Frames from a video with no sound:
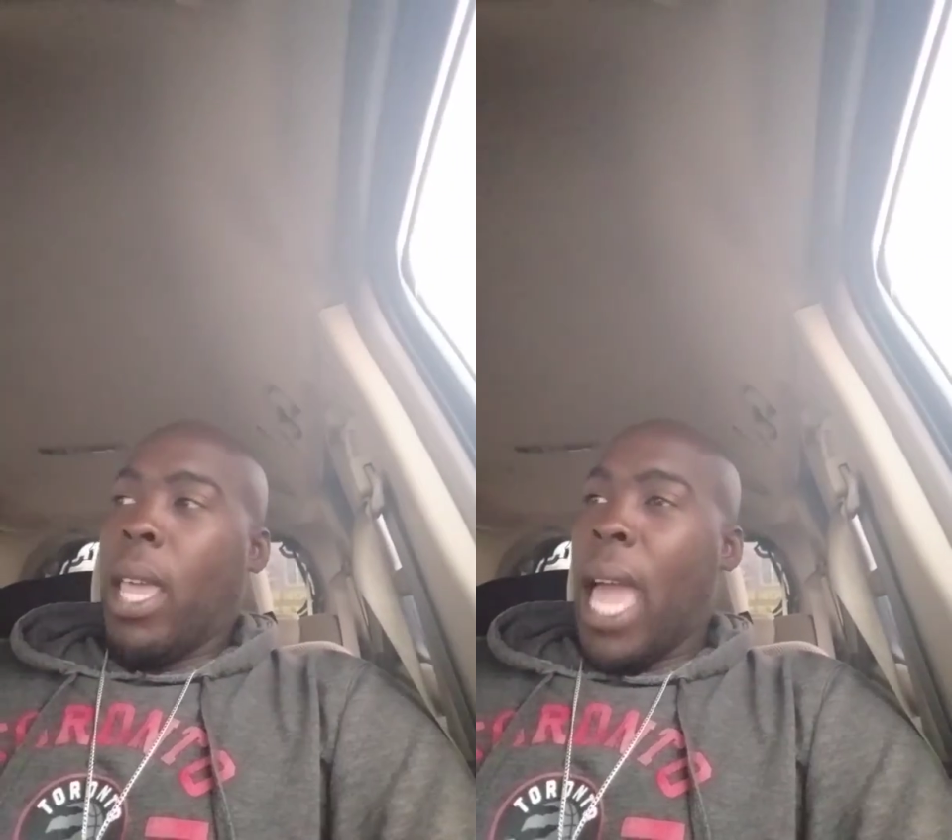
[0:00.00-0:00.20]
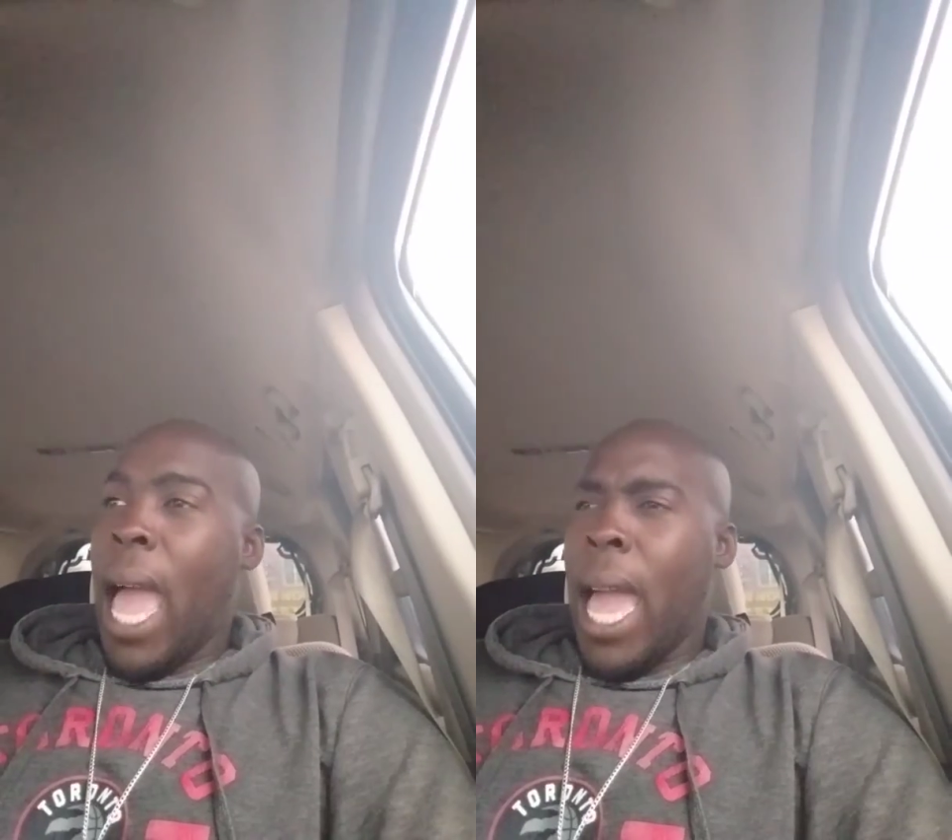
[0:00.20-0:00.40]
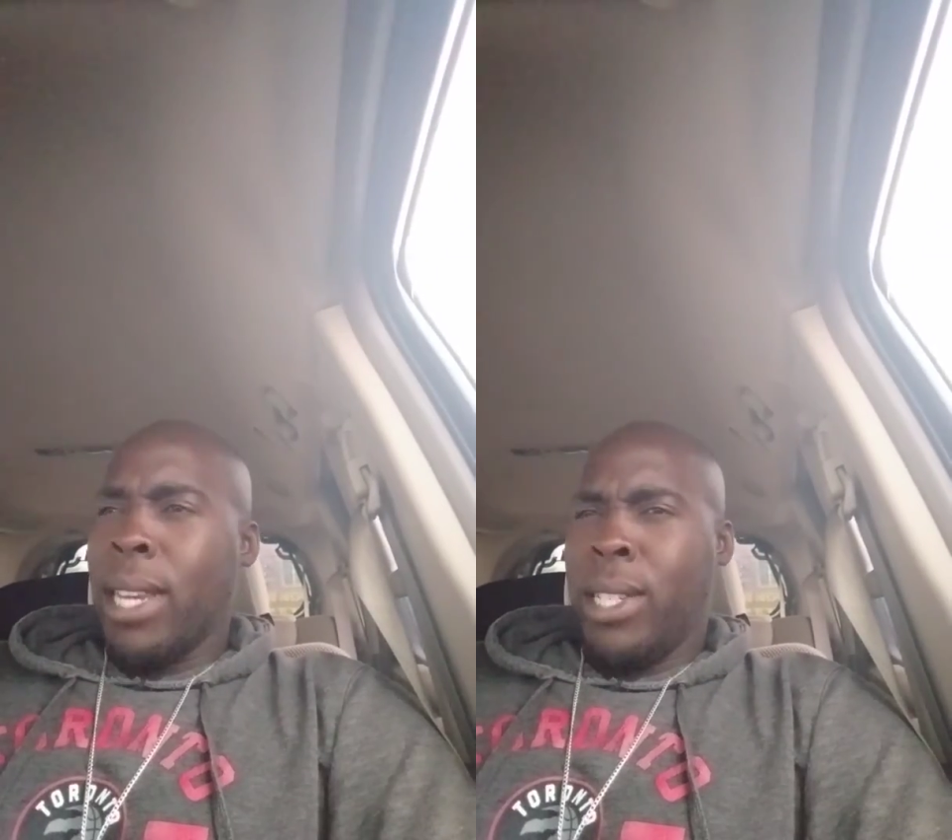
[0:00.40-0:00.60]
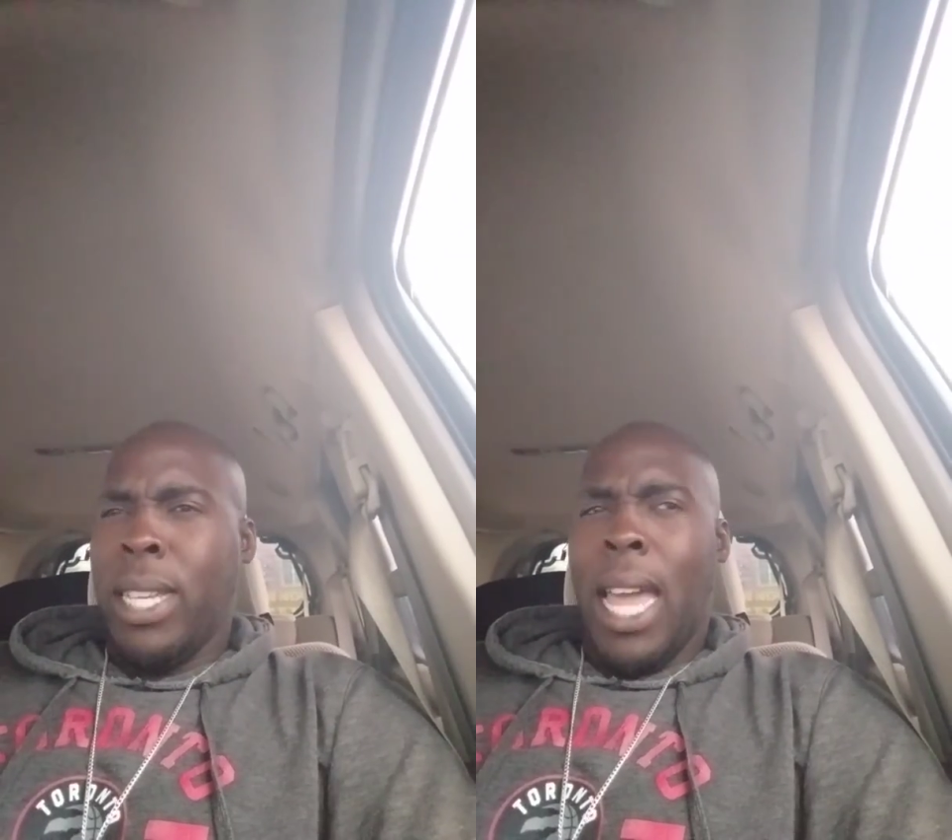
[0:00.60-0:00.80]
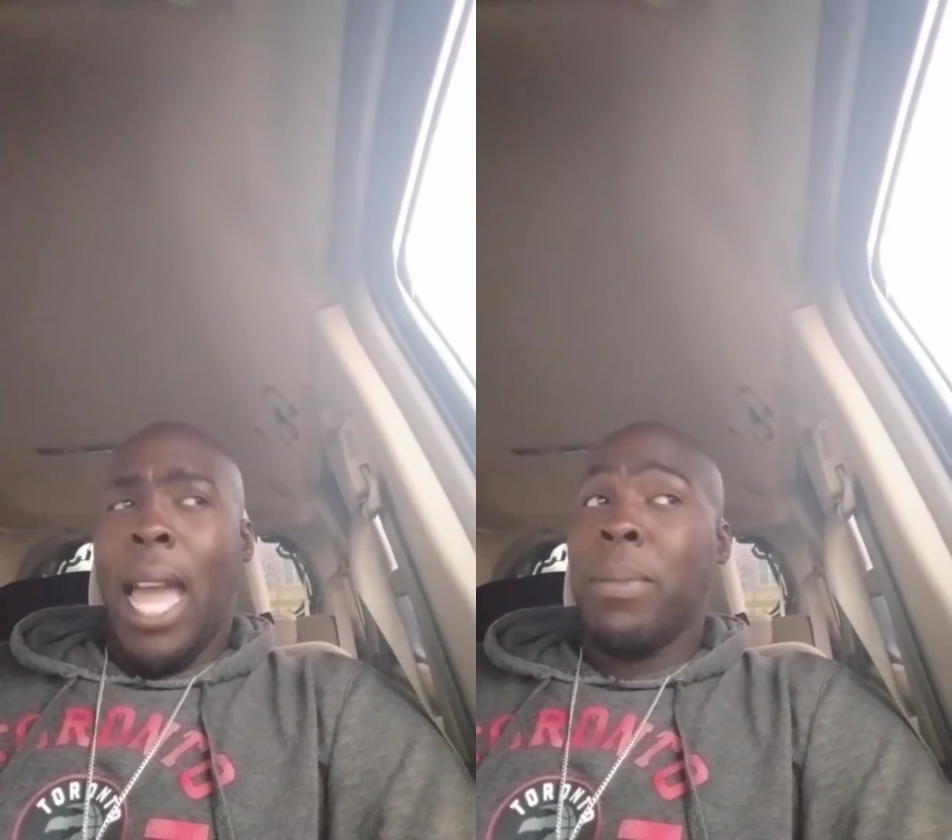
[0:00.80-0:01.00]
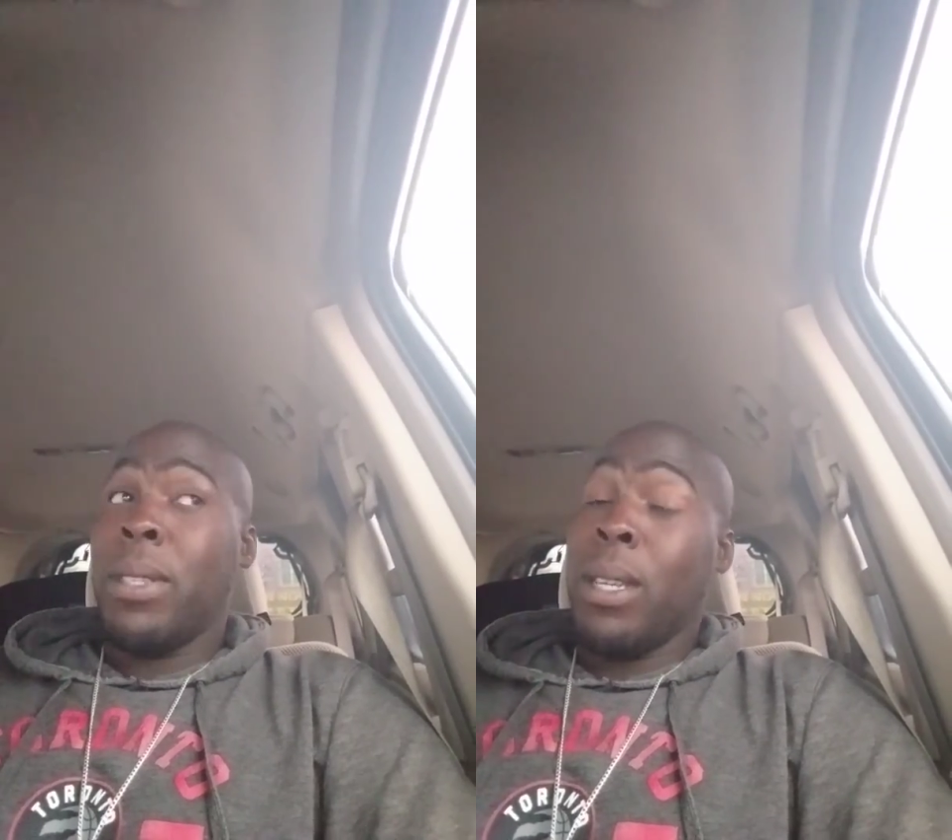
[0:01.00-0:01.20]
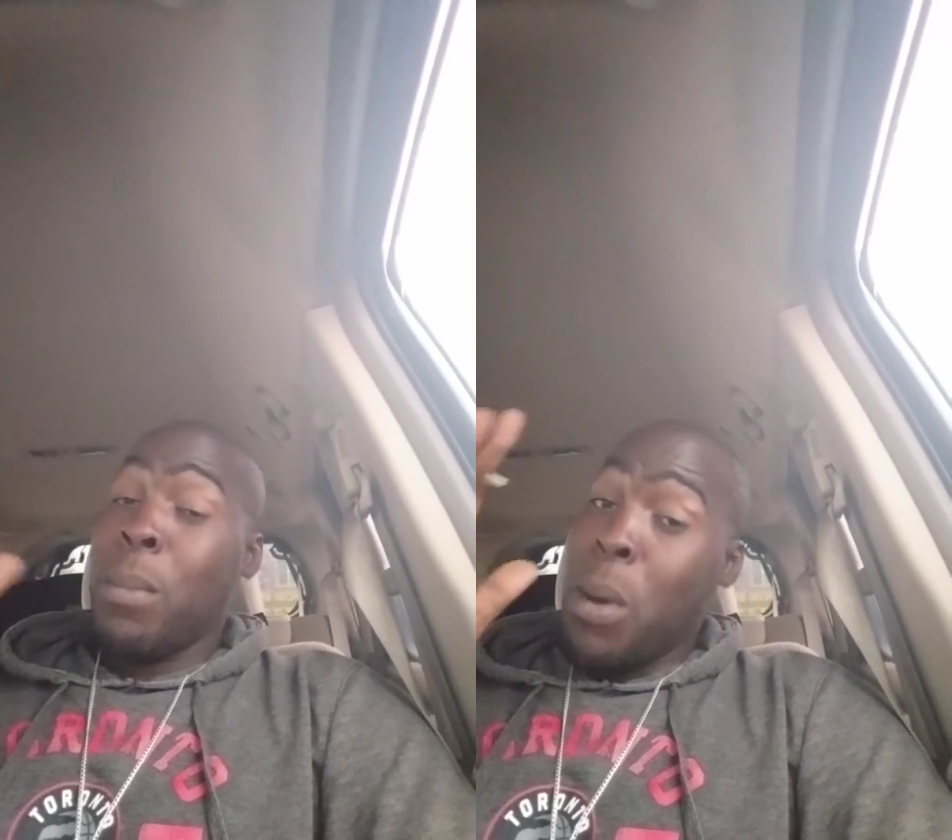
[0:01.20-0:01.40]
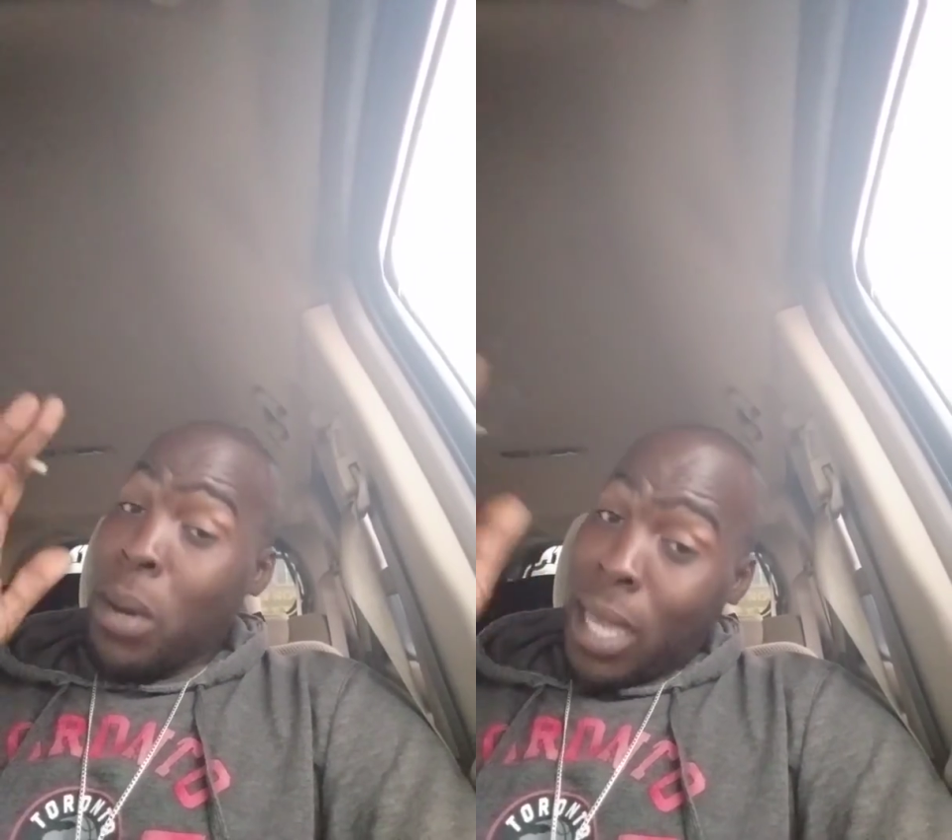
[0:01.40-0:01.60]
and I said
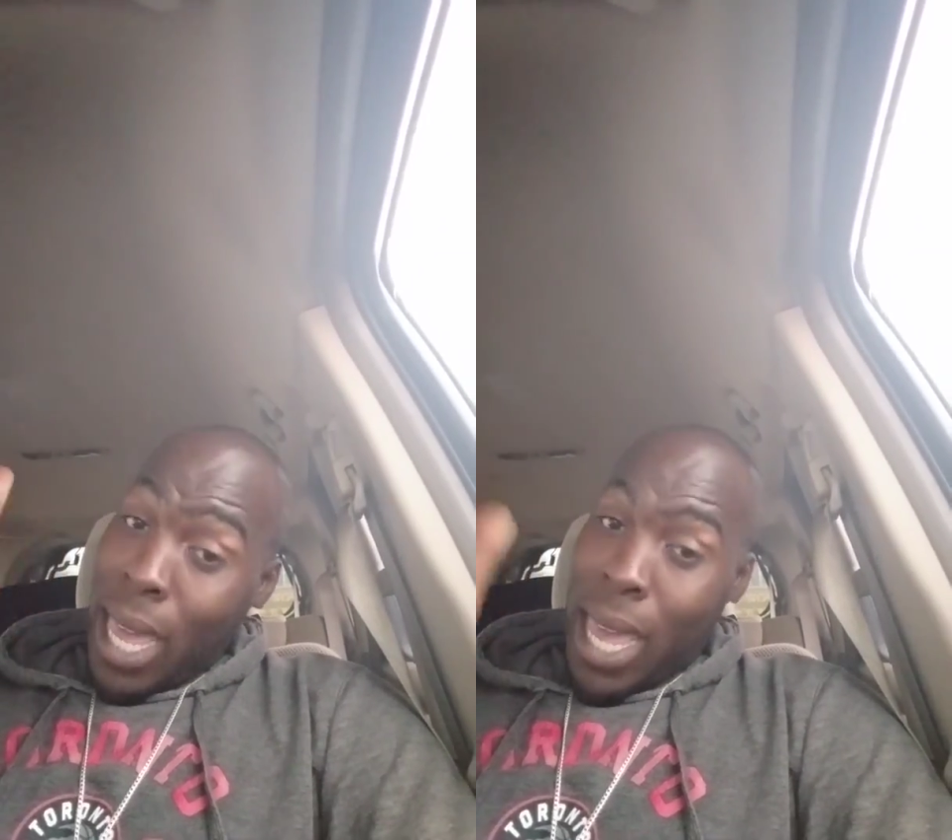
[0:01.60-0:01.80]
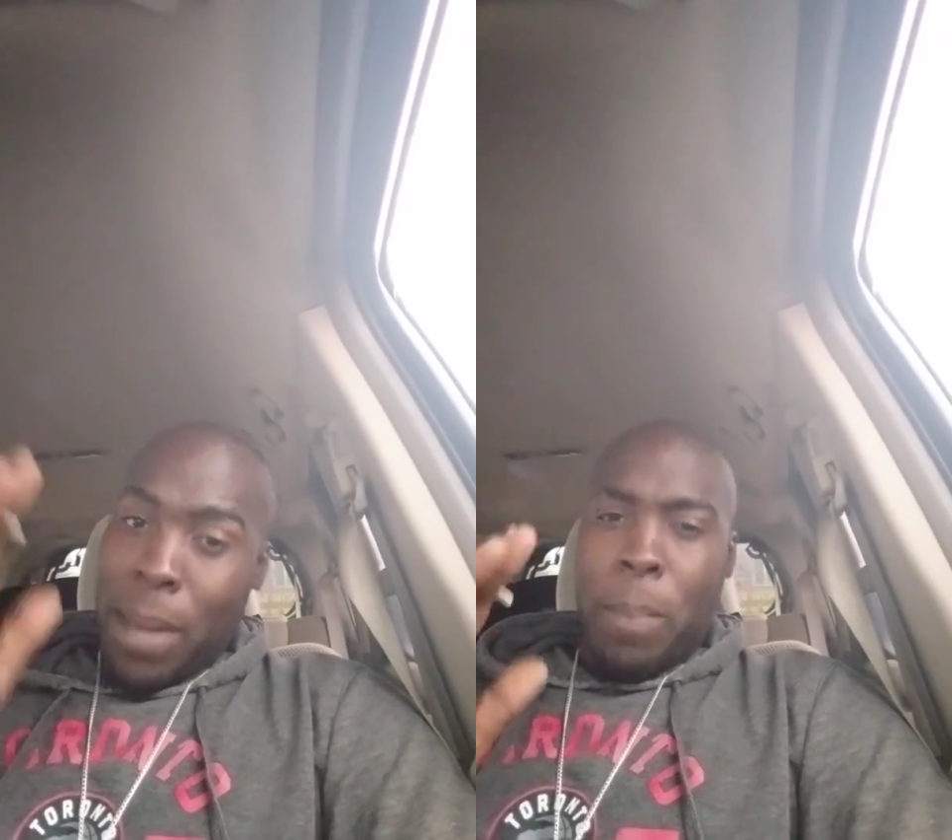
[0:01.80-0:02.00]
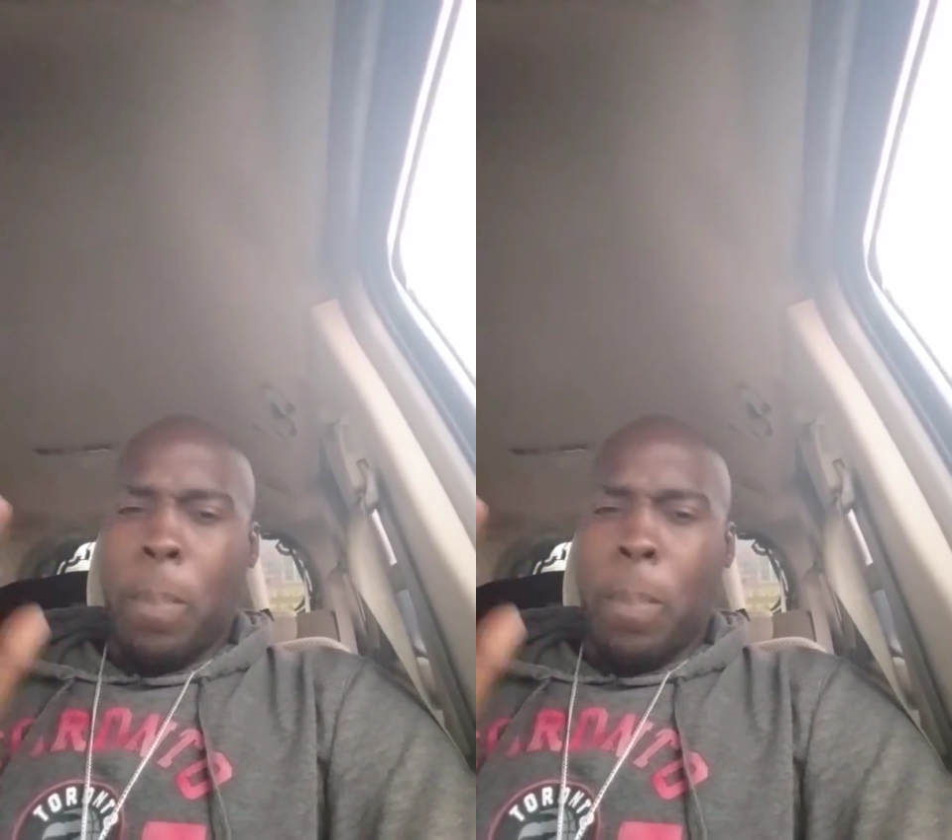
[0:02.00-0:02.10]
I'm okay.